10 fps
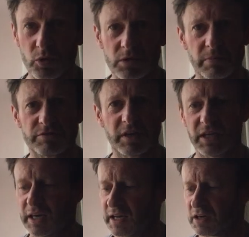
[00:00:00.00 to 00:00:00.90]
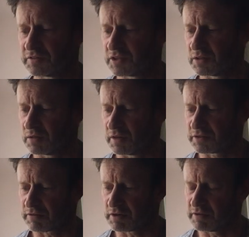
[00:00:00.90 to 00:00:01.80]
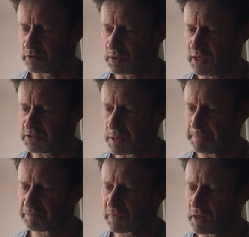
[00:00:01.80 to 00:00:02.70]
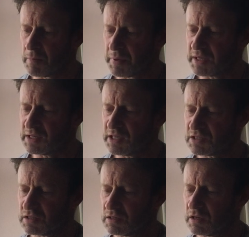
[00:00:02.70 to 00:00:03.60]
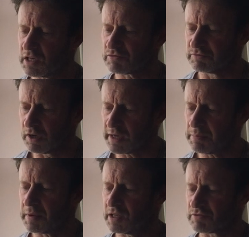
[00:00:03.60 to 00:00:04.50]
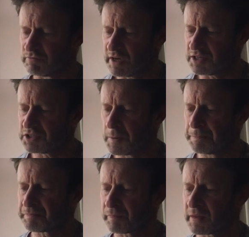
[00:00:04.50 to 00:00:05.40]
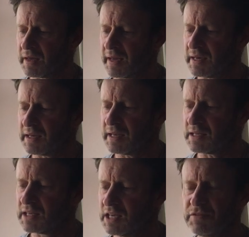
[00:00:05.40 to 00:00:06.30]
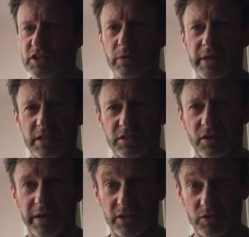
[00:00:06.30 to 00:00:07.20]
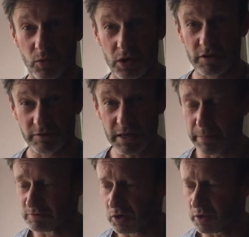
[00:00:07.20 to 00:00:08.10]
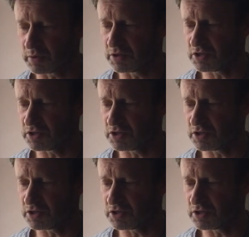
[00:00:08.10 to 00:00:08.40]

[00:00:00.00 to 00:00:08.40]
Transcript: wouldn't be drinking it after 3 or 4 years. But it's ripe, it's rich. It gives you an insight into what great Barolo can